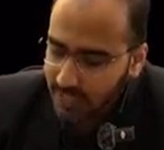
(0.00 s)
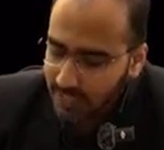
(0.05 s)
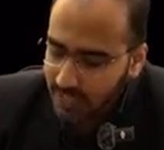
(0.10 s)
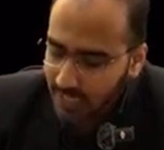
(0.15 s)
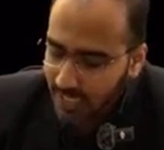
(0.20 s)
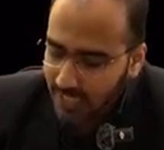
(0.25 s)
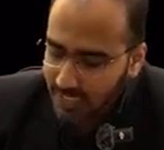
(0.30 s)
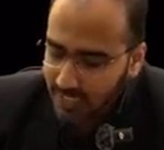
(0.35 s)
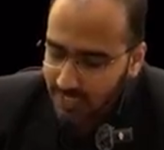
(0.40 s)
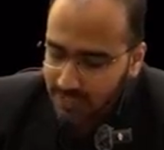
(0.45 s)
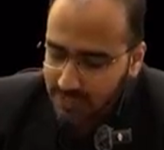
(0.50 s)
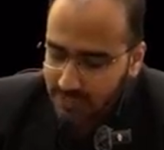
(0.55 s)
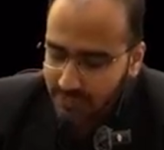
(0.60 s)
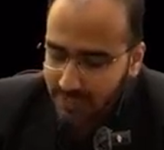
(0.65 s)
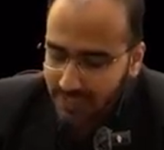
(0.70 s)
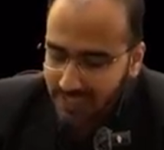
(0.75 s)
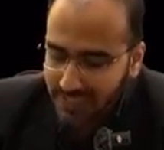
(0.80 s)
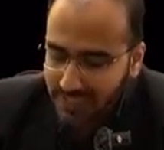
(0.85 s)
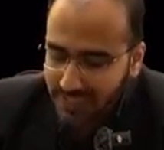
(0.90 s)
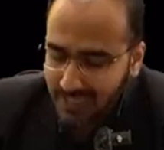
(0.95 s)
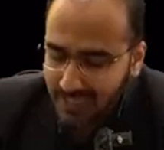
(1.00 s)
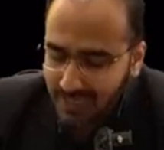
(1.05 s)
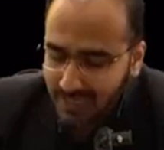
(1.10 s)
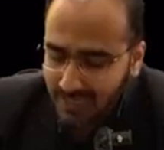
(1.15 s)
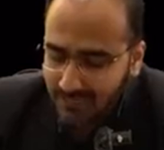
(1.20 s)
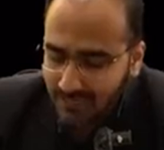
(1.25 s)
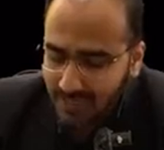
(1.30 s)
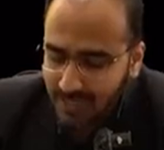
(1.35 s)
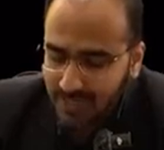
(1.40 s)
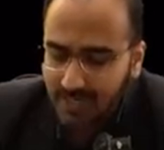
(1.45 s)
that is
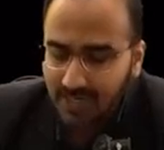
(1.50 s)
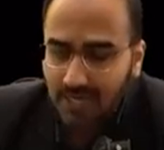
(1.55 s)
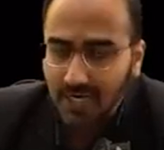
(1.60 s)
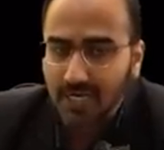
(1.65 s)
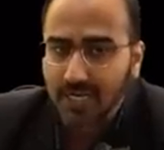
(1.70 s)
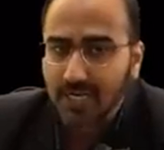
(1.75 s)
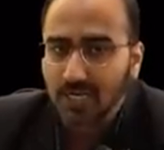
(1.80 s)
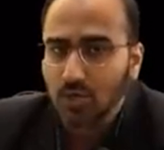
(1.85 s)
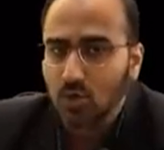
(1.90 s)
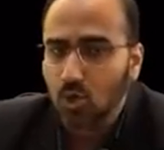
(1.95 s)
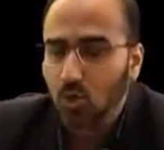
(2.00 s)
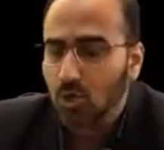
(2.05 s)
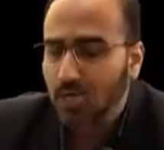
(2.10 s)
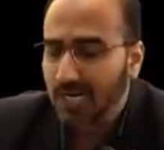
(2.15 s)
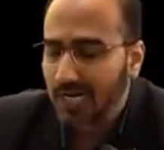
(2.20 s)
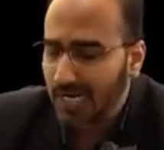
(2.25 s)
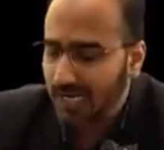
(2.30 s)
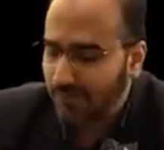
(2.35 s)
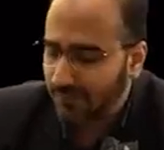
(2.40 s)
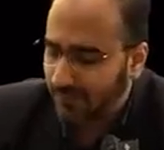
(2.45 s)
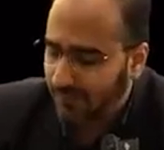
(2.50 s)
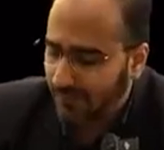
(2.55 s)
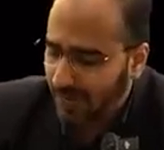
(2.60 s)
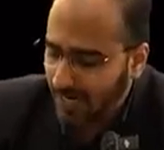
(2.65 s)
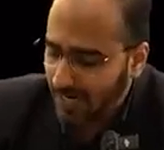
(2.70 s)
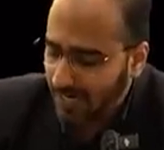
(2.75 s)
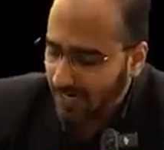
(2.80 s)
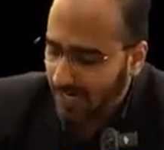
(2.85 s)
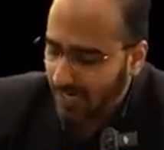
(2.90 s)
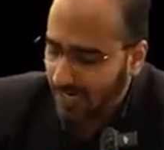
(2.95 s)
basically ventilating only
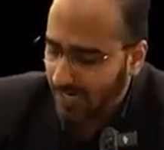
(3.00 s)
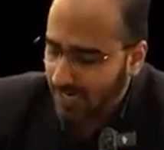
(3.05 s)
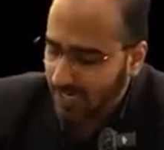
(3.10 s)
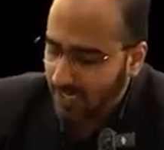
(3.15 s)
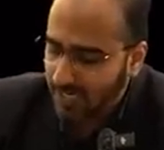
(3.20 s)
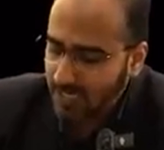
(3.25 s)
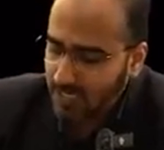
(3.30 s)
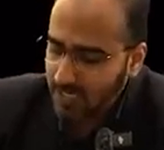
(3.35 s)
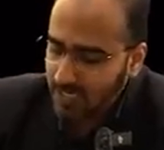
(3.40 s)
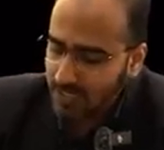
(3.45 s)
one lung.